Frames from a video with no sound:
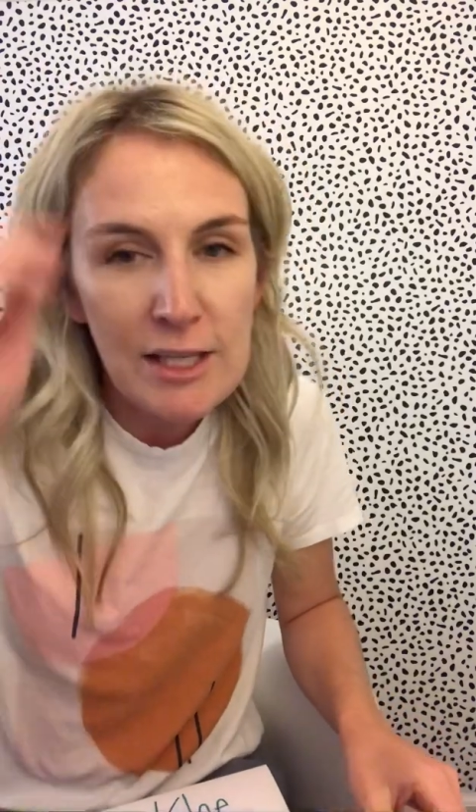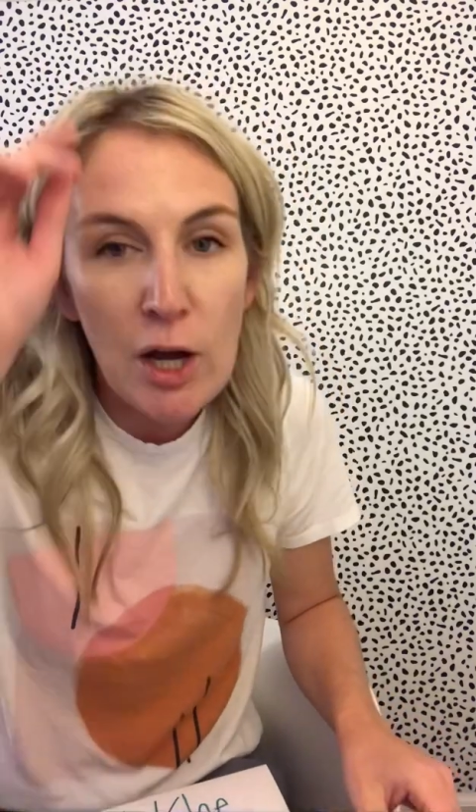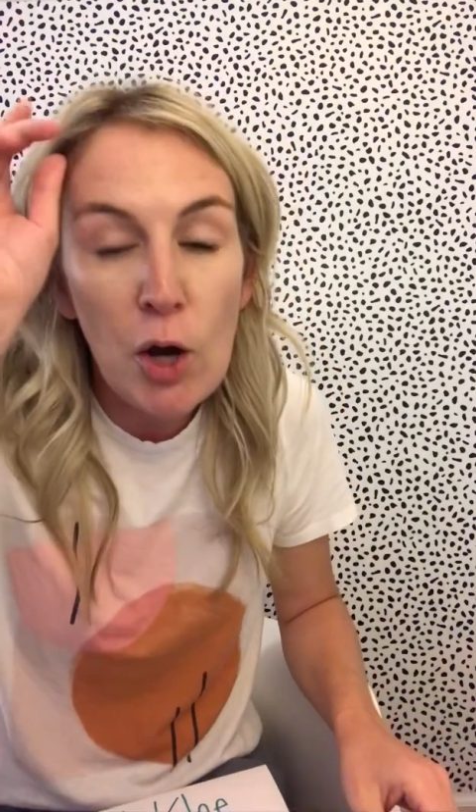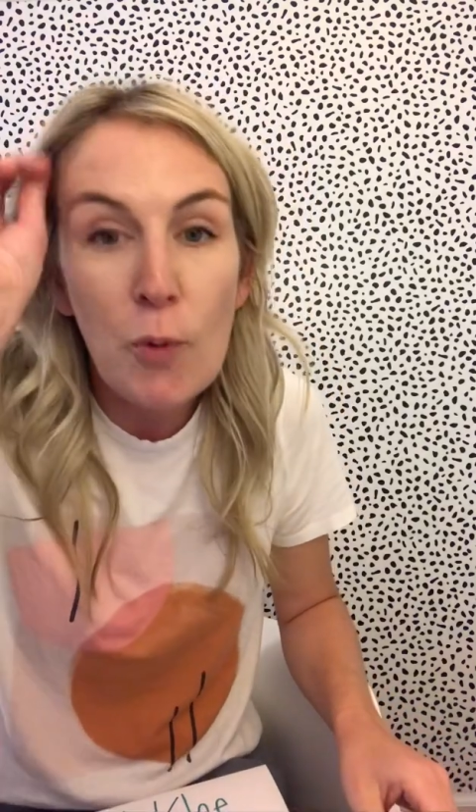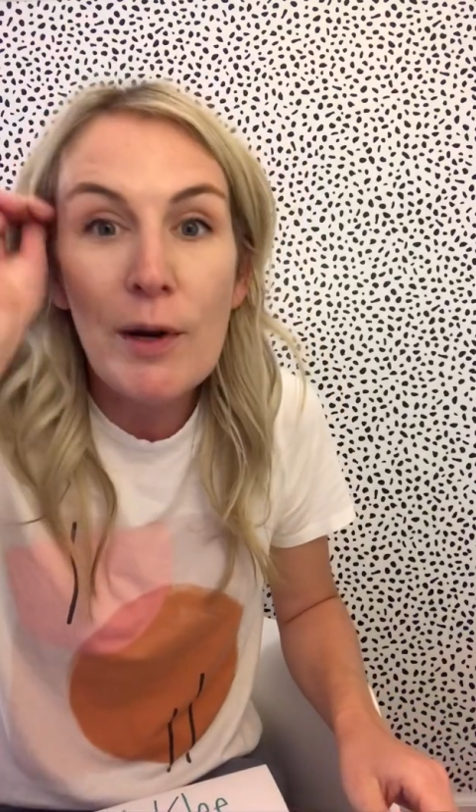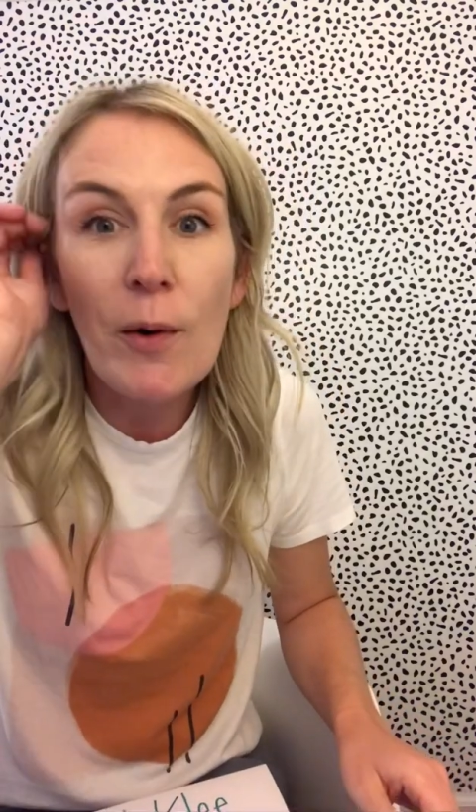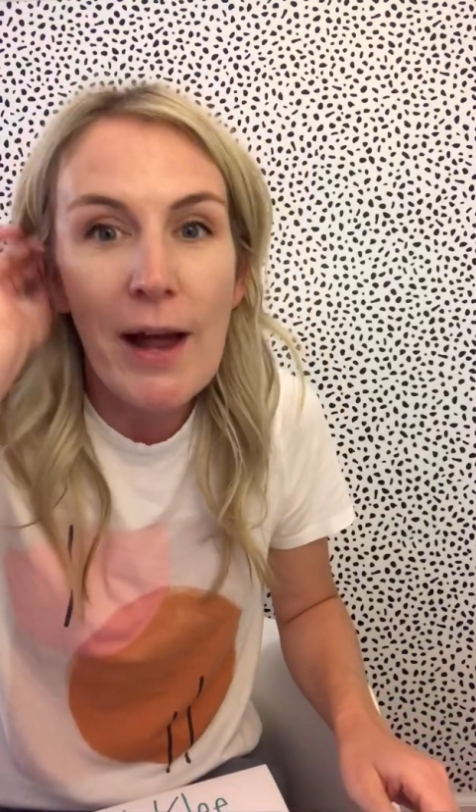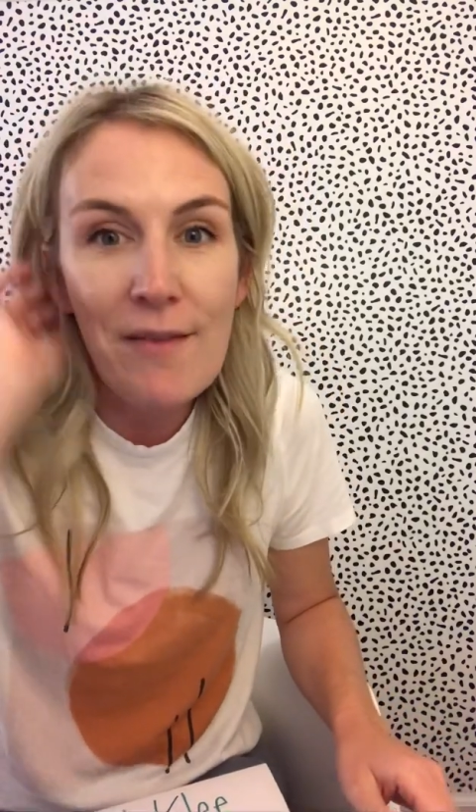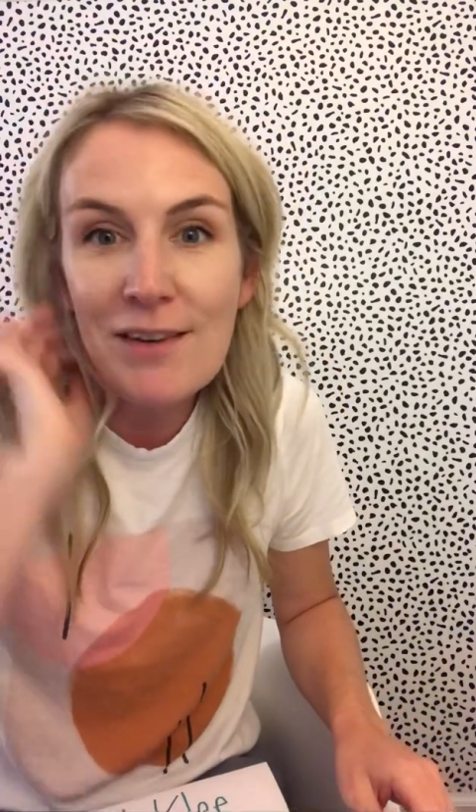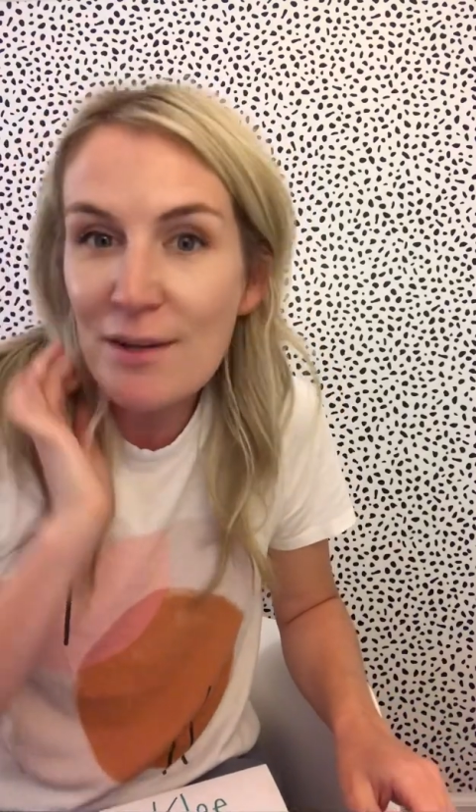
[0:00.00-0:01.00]
so we
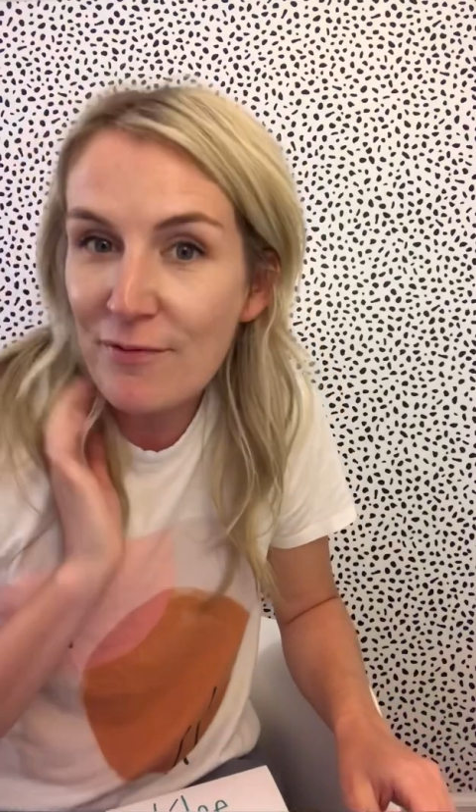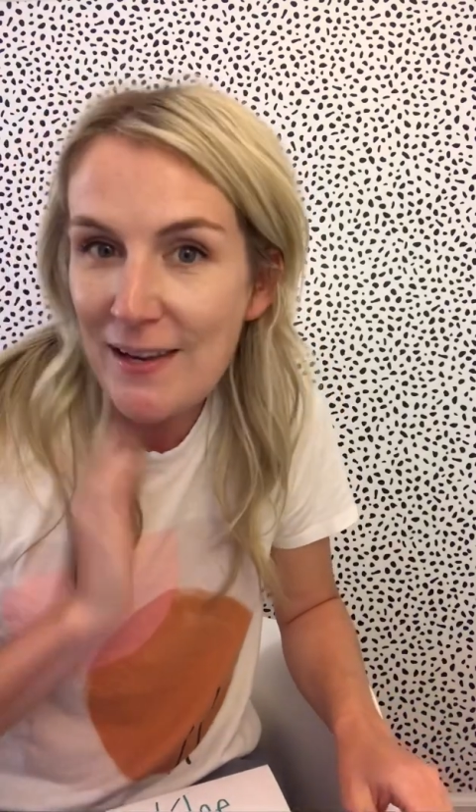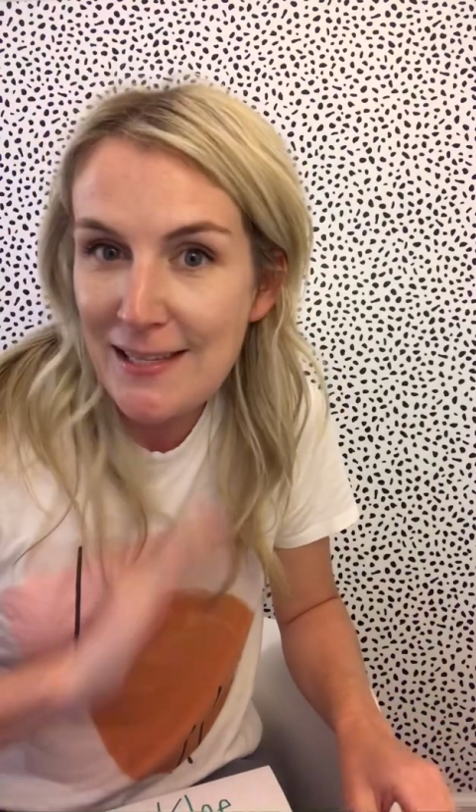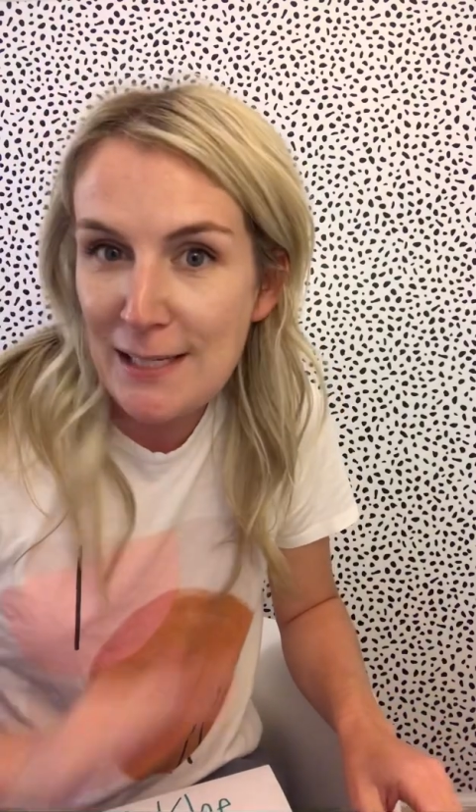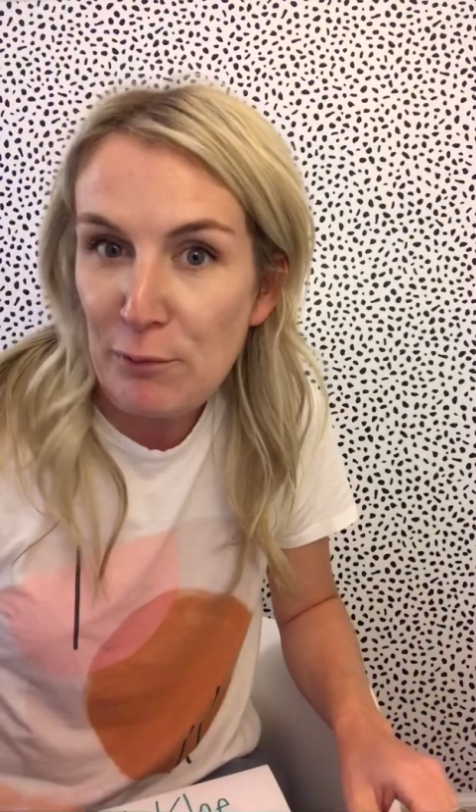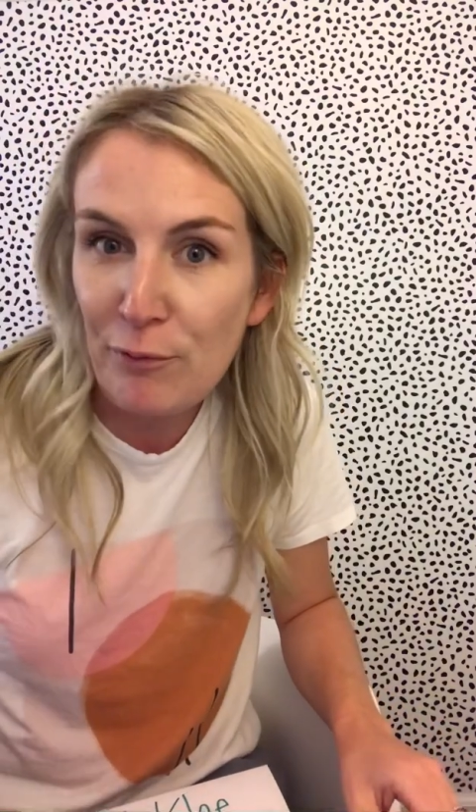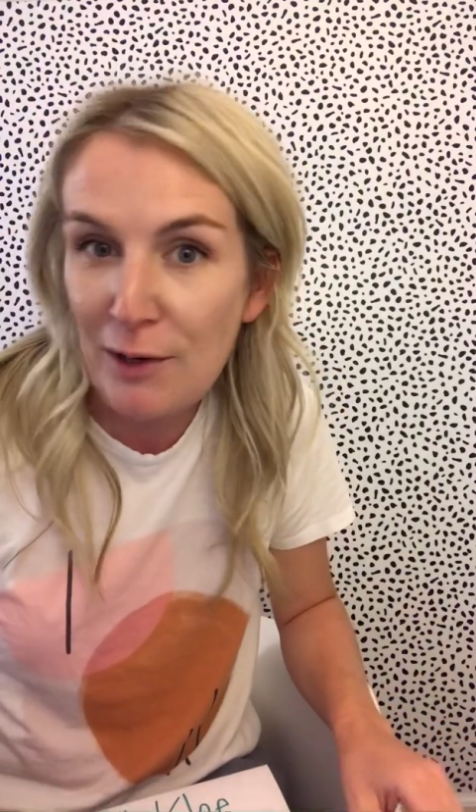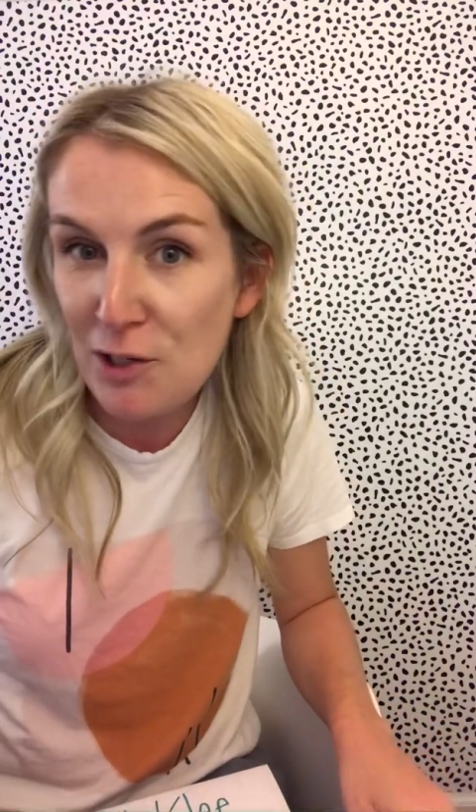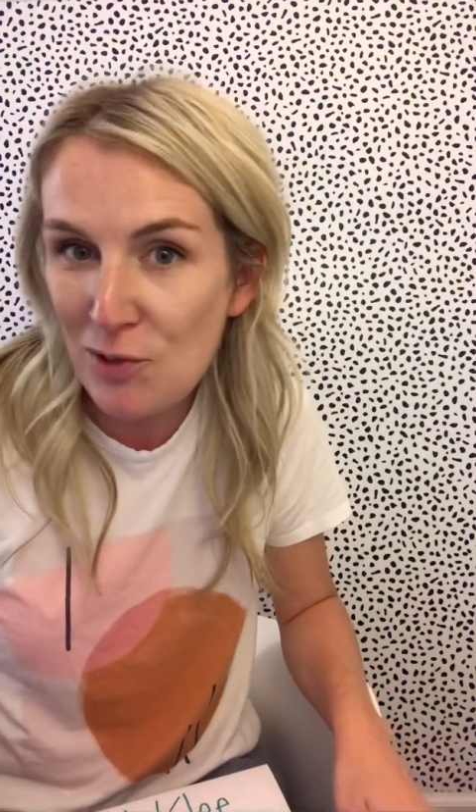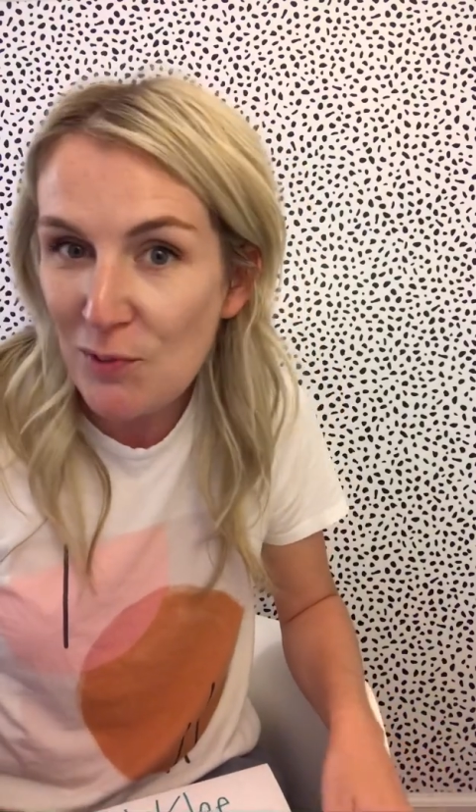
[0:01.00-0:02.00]
don't have any fancy
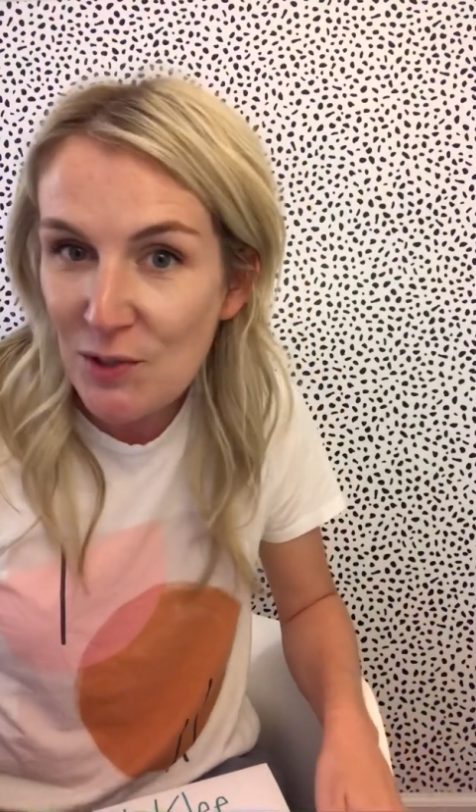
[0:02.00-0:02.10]
French